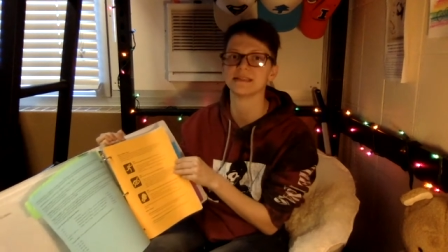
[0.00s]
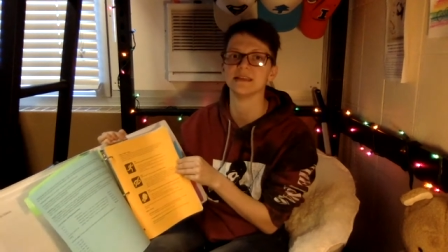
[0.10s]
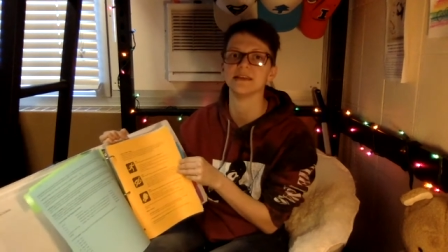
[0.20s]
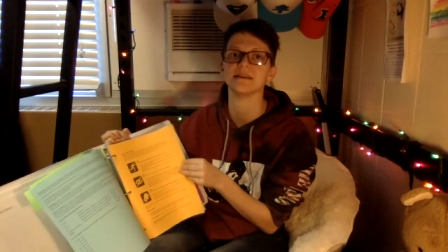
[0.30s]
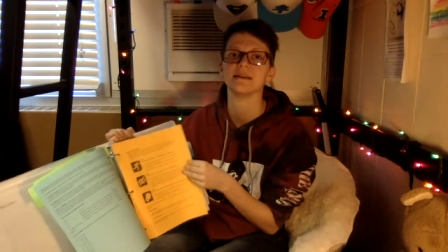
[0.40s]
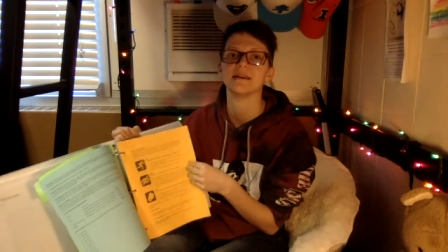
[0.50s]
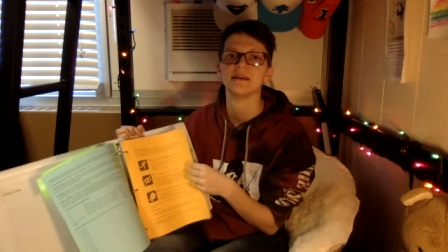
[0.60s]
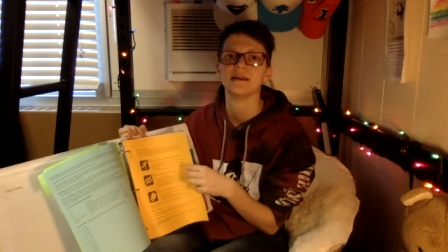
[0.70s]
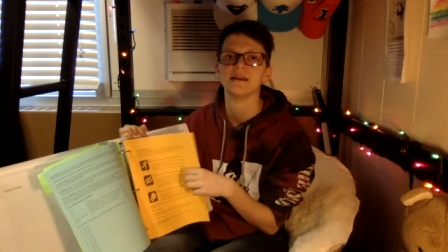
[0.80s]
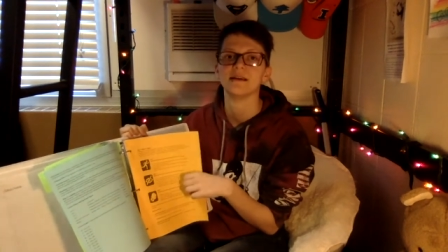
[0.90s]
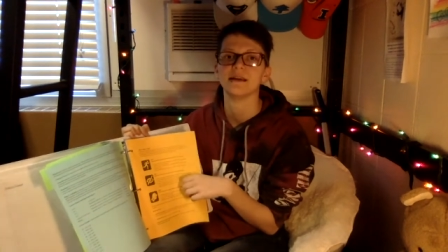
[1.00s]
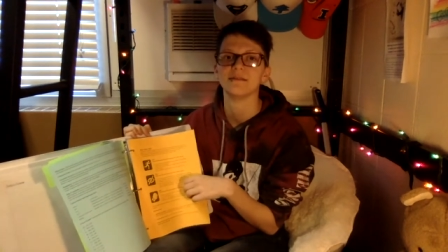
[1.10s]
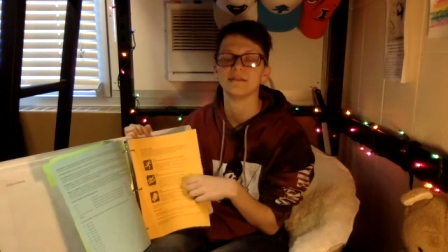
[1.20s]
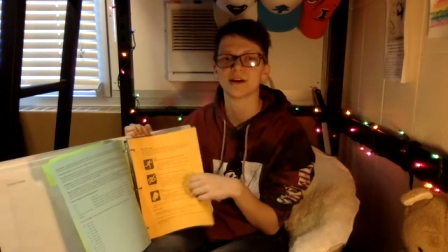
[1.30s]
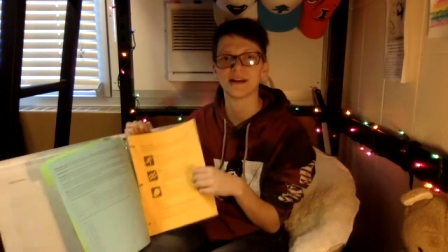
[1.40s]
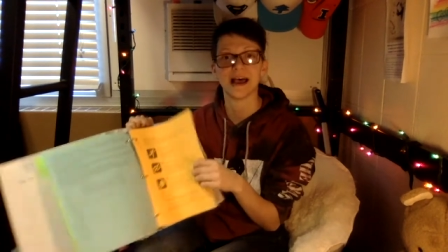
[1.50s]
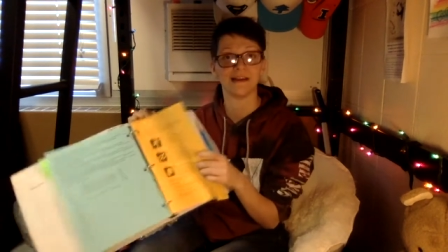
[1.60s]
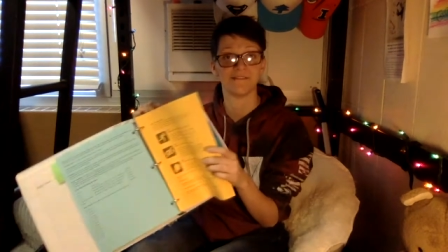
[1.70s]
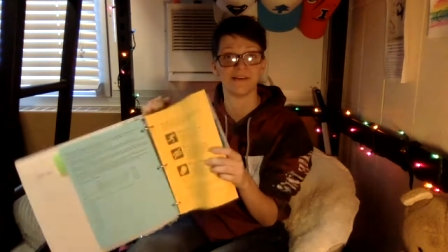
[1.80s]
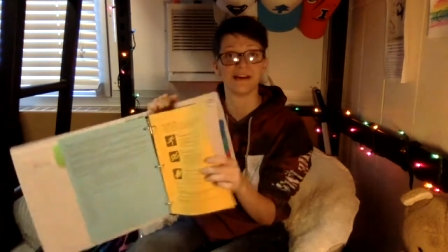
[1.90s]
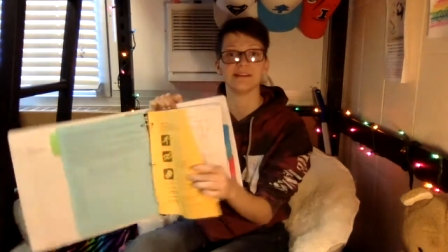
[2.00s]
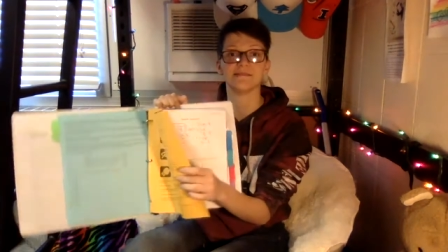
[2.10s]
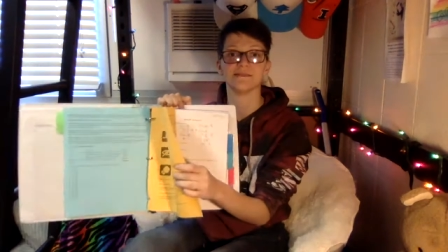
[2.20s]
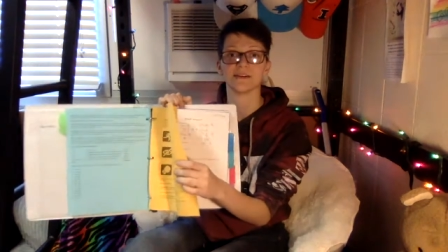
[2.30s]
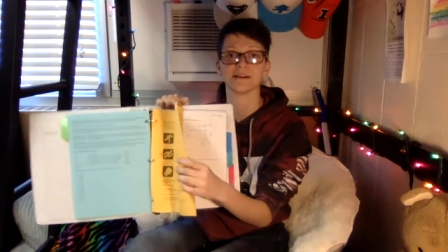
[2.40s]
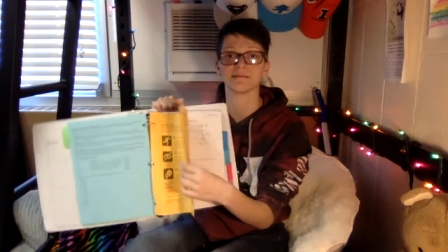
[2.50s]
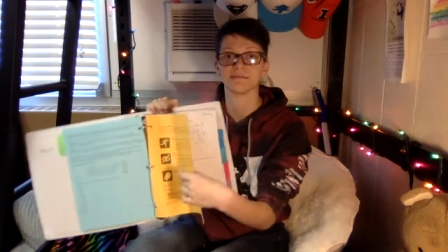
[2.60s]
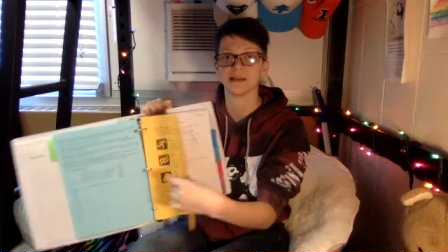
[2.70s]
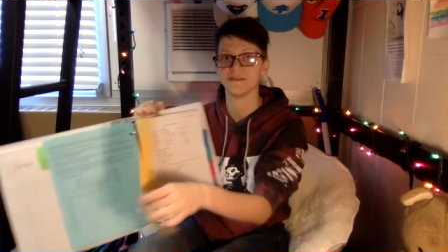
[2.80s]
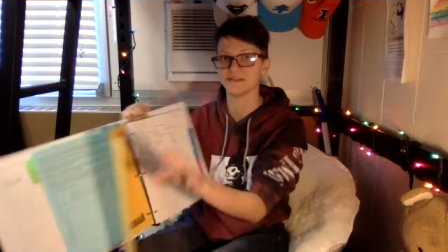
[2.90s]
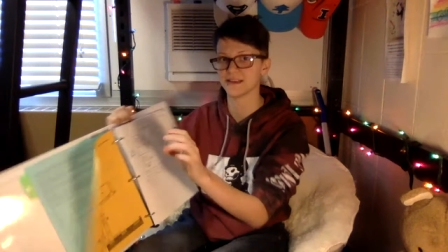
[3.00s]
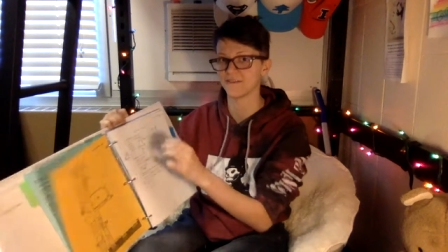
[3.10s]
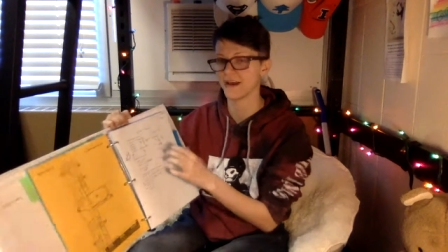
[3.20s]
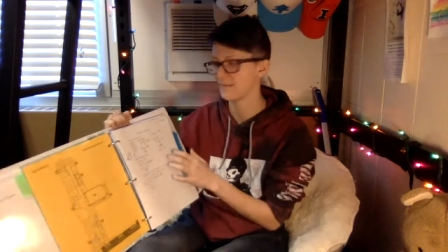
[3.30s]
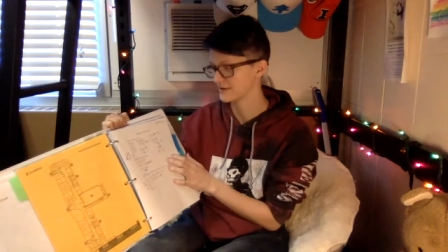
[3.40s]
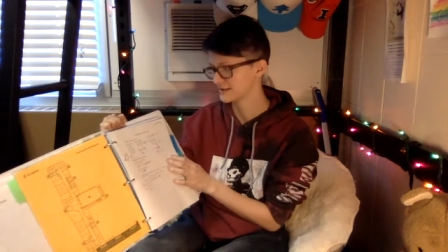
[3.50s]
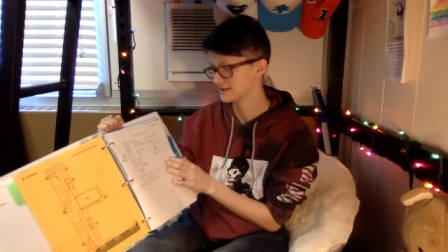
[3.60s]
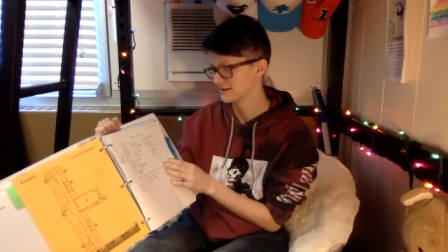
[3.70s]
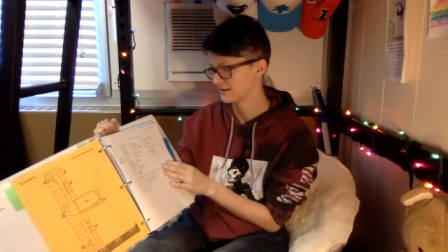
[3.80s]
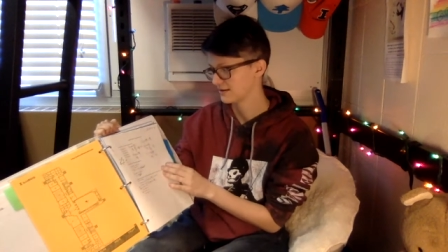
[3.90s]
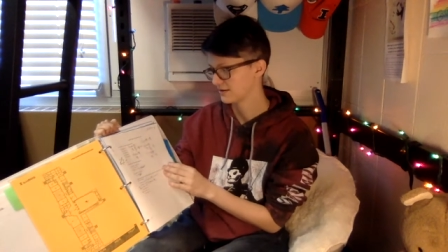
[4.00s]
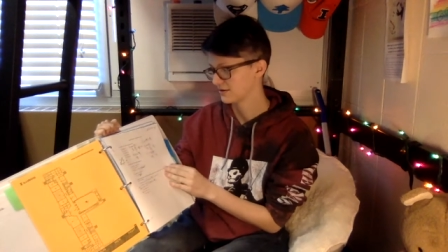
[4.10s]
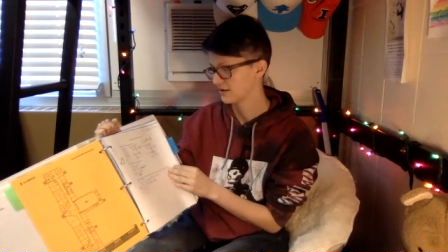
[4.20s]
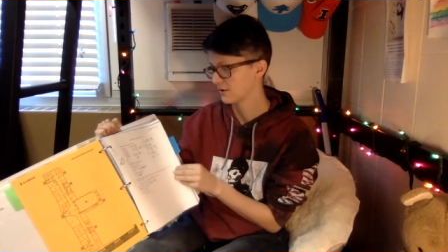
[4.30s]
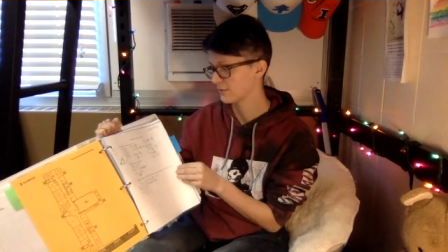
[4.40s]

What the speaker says: the run, hide, fight for if stuff happens, a